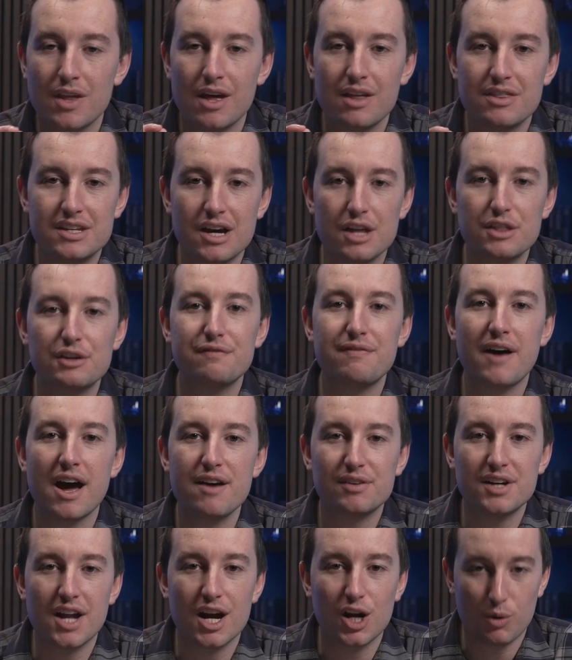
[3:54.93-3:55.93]
The other 5 are
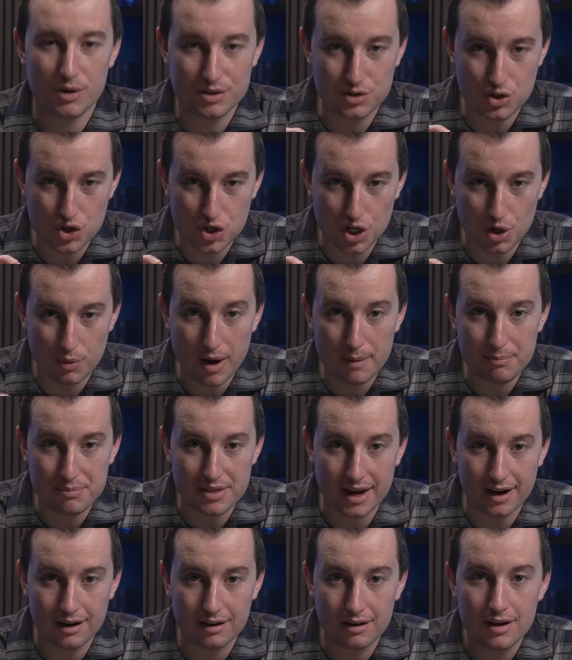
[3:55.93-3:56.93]
not going to show up
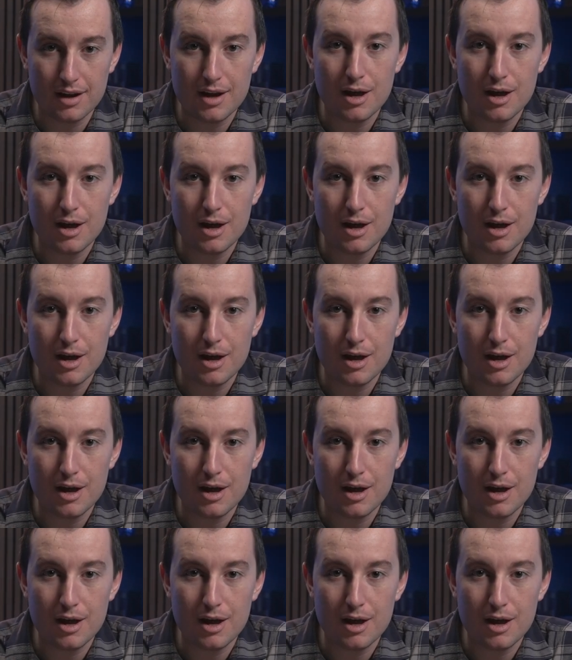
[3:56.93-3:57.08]
there